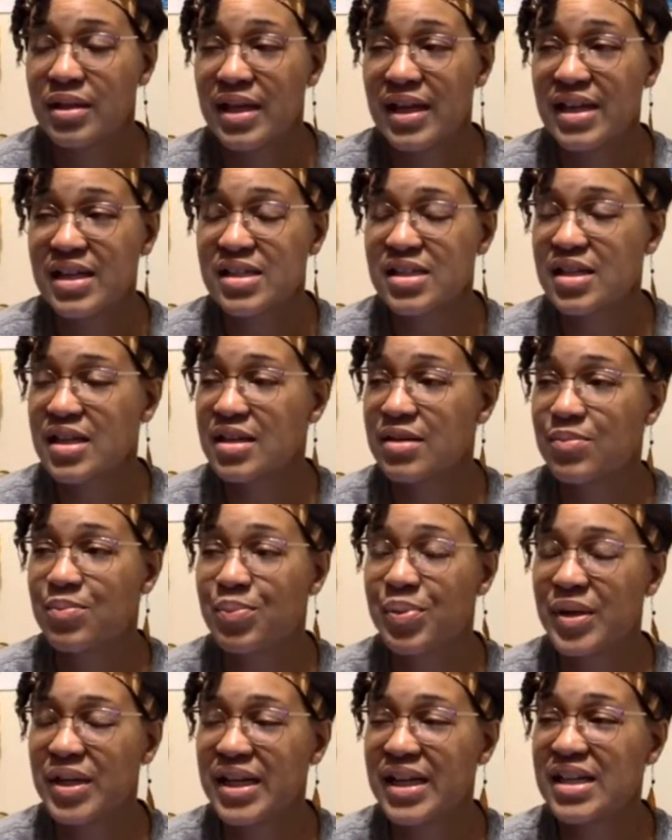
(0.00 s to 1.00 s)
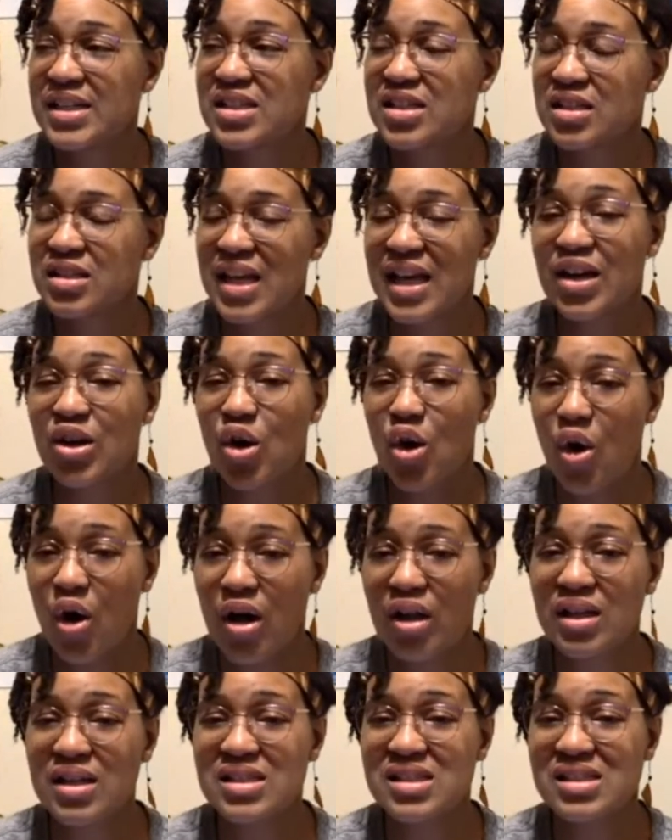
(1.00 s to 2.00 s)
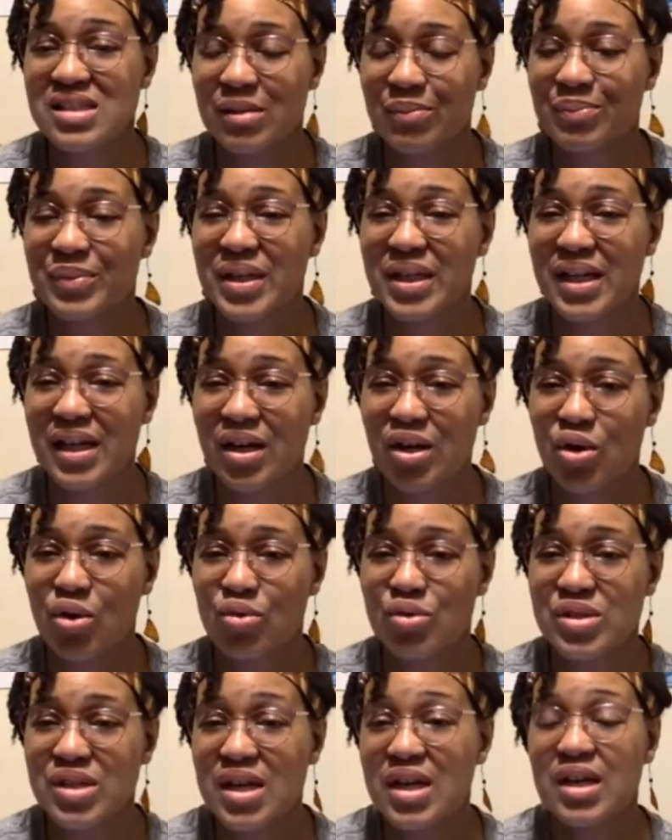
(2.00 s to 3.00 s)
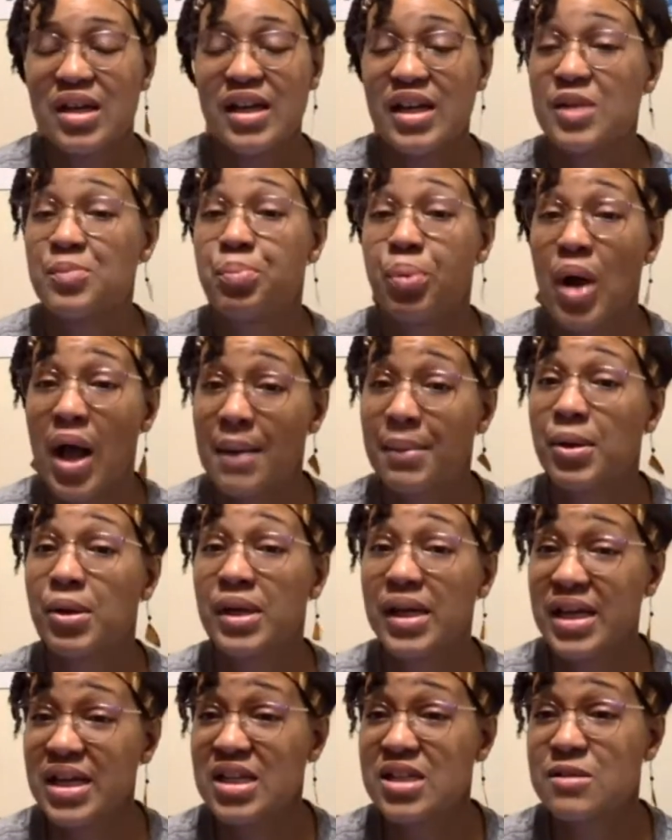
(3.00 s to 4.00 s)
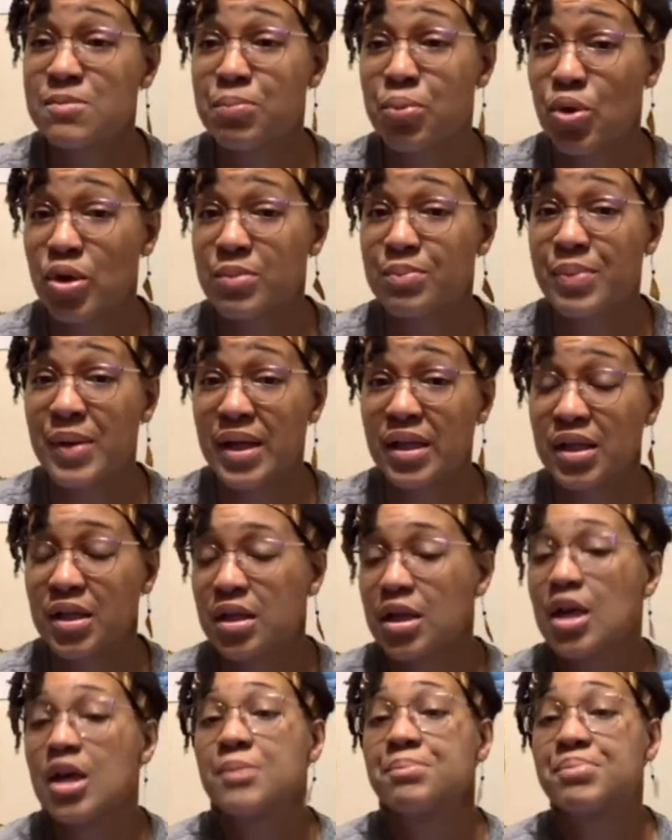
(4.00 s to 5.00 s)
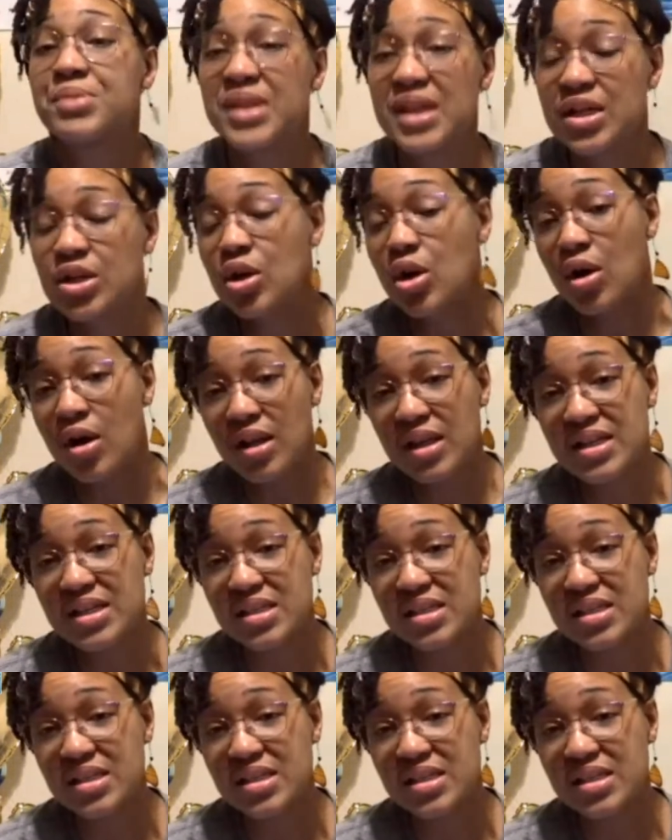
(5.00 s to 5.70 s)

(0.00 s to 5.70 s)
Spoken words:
Is it? But it's they call it something else. It probably is pork belly, but they call it